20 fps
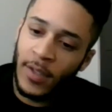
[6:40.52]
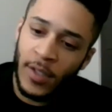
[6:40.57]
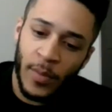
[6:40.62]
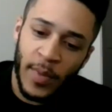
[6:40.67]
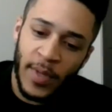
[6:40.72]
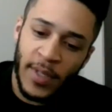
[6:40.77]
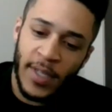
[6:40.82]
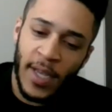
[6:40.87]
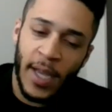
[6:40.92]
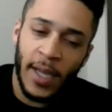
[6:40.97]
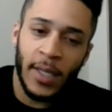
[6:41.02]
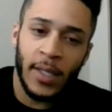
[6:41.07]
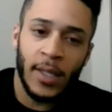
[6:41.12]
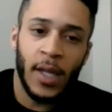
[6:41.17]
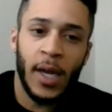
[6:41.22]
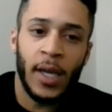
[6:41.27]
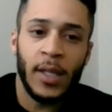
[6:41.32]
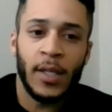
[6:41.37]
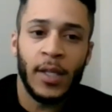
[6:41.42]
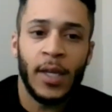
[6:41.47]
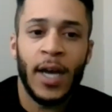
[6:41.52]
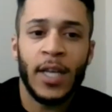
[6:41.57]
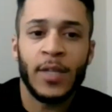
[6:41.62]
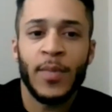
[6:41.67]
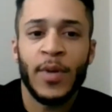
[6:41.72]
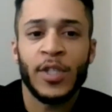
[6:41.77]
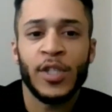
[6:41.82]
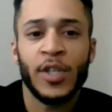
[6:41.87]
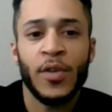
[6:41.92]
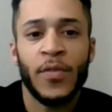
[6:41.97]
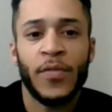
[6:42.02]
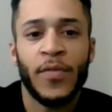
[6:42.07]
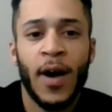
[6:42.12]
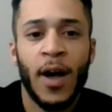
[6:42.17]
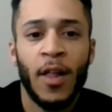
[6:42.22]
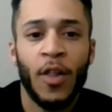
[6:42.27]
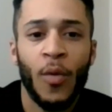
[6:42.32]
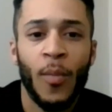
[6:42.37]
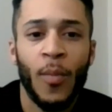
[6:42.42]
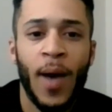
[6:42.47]
to be taken lightly, guys. Make sure you
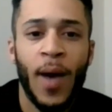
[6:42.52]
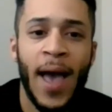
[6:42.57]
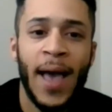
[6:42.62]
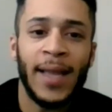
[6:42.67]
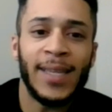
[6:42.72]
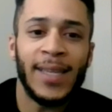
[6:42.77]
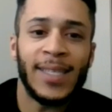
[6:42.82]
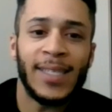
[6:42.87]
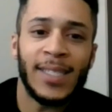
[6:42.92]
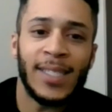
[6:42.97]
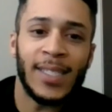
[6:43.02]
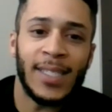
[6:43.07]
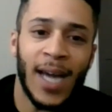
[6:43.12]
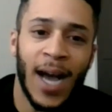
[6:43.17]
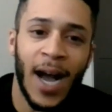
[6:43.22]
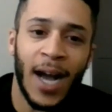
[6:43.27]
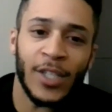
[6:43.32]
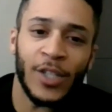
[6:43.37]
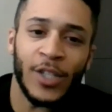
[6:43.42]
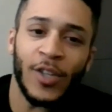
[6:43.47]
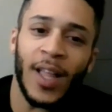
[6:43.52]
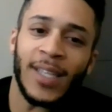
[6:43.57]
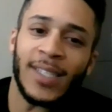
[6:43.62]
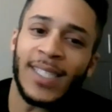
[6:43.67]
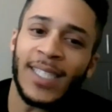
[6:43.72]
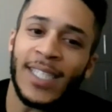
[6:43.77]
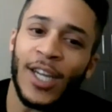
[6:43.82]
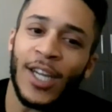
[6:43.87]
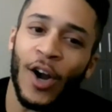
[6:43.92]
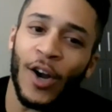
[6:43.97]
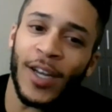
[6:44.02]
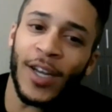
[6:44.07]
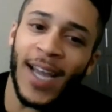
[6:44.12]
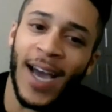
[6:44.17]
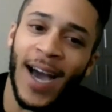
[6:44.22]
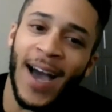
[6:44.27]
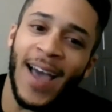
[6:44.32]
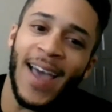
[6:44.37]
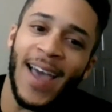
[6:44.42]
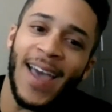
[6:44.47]
follow him at doctor. That's
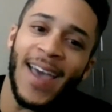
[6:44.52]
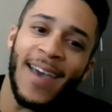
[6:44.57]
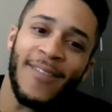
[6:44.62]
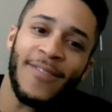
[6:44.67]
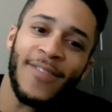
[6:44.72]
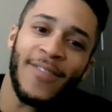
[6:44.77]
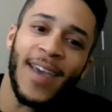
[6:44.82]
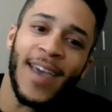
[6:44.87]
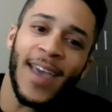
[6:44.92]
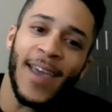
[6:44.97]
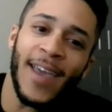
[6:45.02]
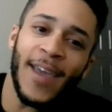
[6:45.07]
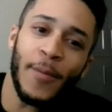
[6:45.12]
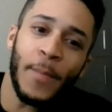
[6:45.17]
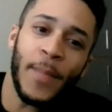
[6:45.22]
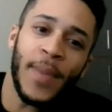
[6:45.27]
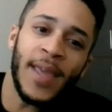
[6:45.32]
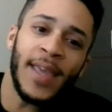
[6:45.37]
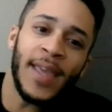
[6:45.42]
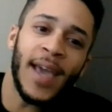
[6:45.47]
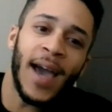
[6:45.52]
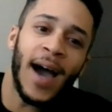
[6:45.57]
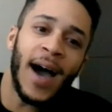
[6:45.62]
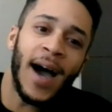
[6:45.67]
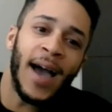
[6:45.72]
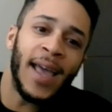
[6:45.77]
dr. f a b